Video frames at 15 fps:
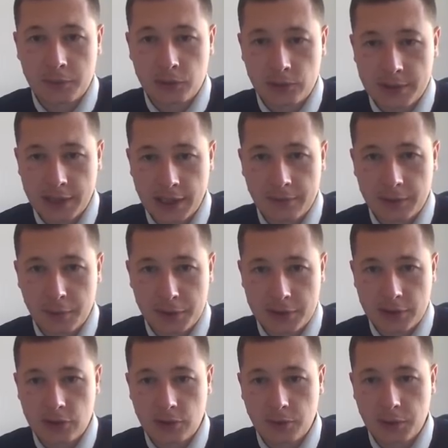to save the
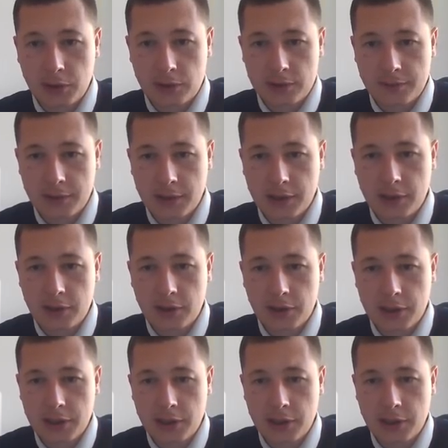position, because if here,